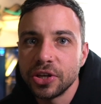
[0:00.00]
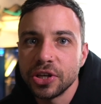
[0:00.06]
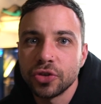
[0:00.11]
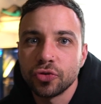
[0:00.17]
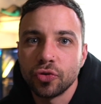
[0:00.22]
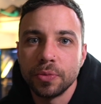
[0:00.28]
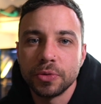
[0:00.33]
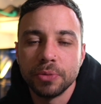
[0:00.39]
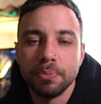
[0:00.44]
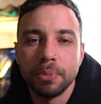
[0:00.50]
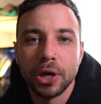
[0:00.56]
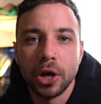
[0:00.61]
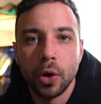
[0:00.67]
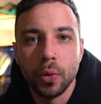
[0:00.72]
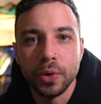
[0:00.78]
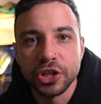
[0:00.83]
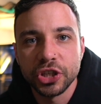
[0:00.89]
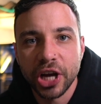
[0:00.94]
description
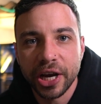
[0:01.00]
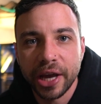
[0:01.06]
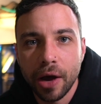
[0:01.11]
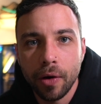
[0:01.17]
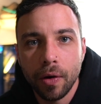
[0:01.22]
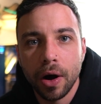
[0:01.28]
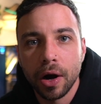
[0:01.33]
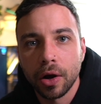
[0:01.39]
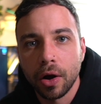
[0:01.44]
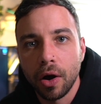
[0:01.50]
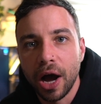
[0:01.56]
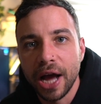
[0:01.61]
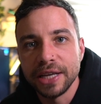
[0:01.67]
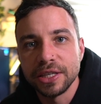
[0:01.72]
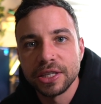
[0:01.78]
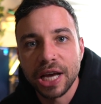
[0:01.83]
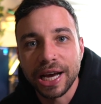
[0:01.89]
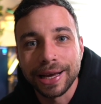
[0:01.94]
below and check out our
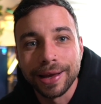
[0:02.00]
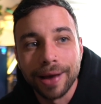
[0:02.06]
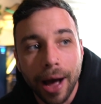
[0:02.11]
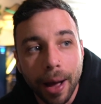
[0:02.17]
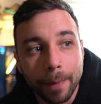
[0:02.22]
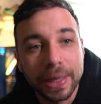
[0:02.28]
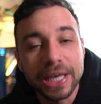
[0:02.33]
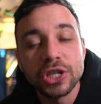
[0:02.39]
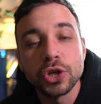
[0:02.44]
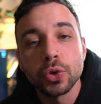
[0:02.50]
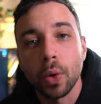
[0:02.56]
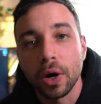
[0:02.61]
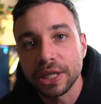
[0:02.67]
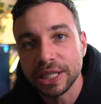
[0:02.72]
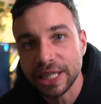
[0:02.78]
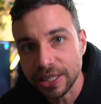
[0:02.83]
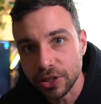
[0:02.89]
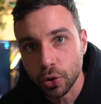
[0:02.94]
guides and come into our
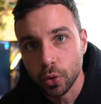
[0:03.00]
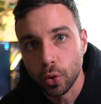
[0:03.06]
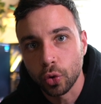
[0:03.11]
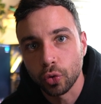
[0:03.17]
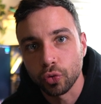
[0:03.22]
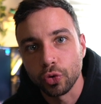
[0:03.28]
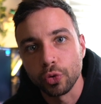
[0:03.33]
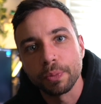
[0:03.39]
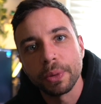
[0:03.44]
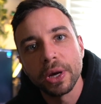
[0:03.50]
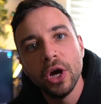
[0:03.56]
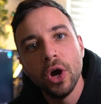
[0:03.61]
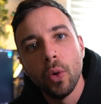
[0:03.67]
Discord group